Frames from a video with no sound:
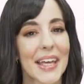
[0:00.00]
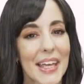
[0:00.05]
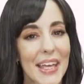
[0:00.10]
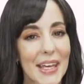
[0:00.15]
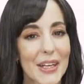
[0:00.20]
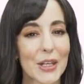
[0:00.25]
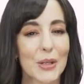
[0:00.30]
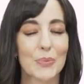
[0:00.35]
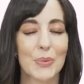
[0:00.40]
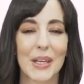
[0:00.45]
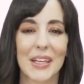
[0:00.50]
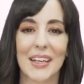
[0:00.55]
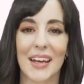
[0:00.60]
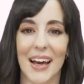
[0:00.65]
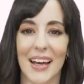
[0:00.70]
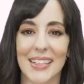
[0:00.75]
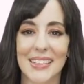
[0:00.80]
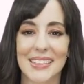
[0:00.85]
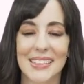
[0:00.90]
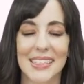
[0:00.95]
It'd be
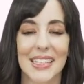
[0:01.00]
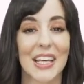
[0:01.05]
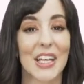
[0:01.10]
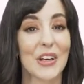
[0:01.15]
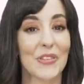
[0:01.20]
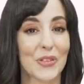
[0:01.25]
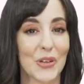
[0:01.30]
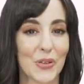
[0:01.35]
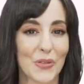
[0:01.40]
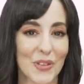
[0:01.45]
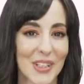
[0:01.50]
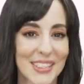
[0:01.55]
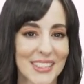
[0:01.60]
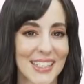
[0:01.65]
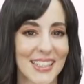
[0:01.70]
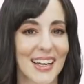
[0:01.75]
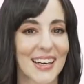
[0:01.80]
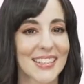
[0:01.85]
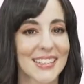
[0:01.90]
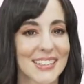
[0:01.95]
nice if you
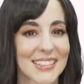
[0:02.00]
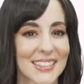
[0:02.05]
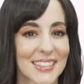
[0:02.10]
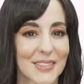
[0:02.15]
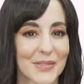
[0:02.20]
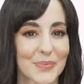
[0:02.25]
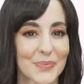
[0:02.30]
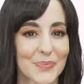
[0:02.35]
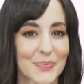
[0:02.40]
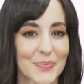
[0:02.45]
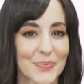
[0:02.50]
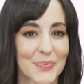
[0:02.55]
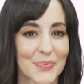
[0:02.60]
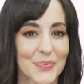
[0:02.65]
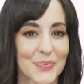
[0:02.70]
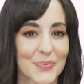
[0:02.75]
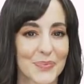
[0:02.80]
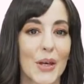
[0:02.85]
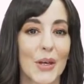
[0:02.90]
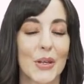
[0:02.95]
visit us.
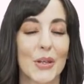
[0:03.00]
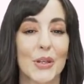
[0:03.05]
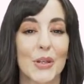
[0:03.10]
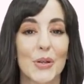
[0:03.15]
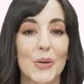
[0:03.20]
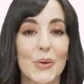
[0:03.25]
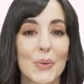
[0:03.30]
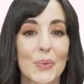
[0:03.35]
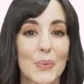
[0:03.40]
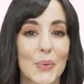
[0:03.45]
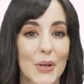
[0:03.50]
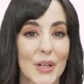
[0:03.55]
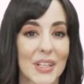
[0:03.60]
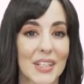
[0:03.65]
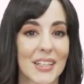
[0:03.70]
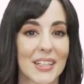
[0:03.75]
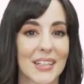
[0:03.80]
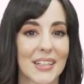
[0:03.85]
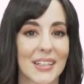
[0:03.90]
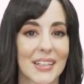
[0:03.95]
You
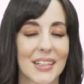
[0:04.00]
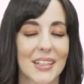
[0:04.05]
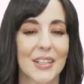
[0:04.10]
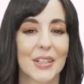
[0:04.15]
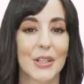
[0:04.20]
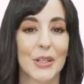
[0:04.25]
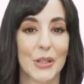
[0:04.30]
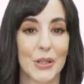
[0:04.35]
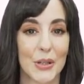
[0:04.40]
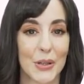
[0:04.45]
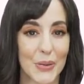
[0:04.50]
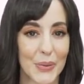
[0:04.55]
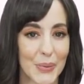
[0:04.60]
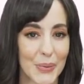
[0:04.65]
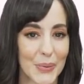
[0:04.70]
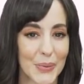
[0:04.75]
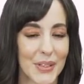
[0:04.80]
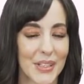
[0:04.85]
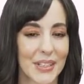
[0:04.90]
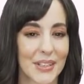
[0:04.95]
would.
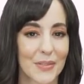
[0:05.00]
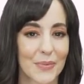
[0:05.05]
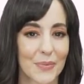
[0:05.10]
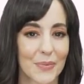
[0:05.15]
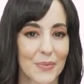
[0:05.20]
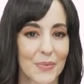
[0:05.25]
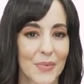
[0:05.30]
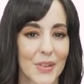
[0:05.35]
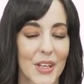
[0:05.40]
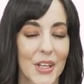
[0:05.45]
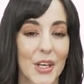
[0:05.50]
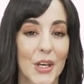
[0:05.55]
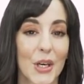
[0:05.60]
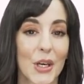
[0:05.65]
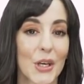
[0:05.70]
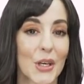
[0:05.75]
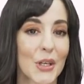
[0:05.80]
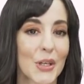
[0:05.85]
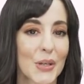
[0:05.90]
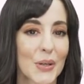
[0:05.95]
You'd.
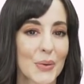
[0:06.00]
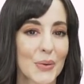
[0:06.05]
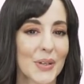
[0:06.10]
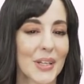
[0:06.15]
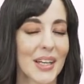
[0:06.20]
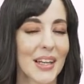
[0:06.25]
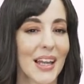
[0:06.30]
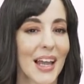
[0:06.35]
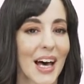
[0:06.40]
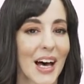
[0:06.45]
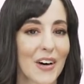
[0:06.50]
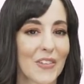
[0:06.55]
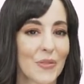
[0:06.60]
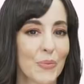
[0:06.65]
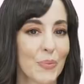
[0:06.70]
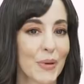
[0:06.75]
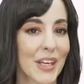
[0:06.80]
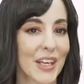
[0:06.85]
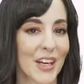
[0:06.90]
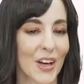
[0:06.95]
You'd love
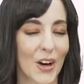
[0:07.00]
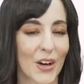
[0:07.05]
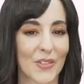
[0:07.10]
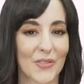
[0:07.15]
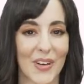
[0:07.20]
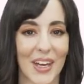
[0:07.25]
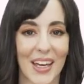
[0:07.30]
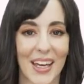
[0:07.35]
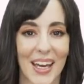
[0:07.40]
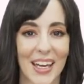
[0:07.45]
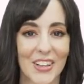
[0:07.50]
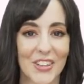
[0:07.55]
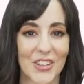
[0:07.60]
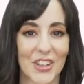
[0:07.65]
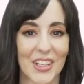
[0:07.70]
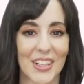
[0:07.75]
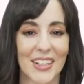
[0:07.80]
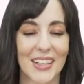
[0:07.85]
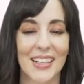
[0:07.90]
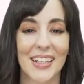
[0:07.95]
being on
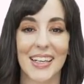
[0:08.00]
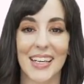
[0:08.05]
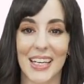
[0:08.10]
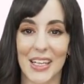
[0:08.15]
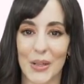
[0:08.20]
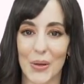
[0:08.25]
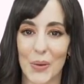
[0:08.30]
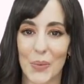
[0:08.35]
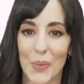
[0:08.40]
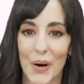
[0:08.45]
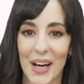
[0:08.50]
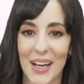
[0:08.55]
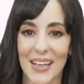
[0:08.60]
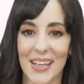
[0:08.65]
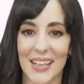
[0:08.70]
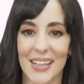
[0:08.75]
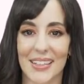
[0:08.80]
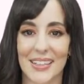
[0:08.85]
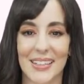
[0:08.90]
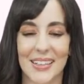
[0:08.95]
vacation in
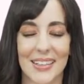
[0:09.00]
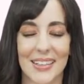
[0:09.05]
Hawaii.